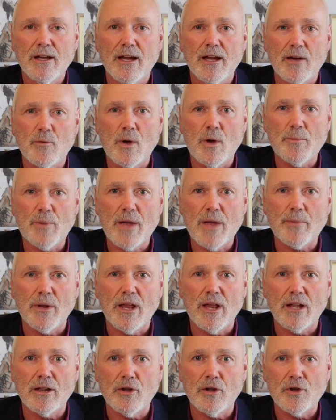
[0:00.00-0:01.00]
And when
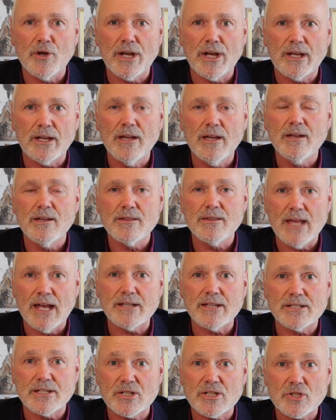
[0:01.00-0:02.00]
people are learning, that
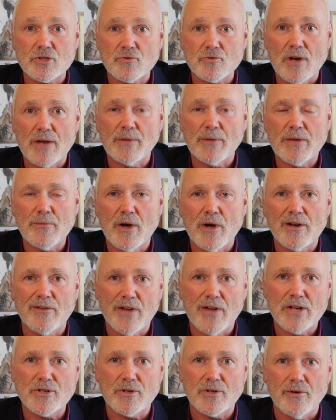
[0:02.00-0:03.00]
is extremely
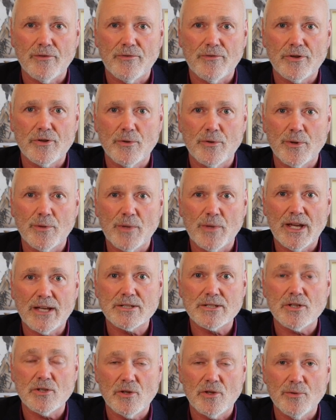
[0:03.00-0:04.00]
motivational for human
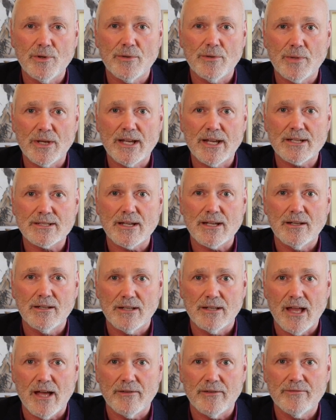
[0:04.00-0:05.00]
beings. Human beings
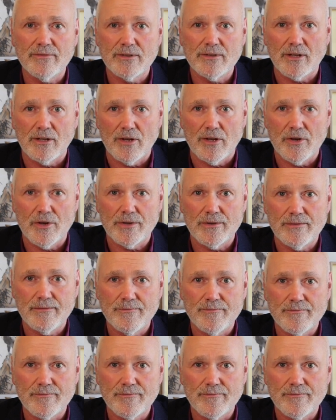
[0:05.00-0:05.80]
love to learn.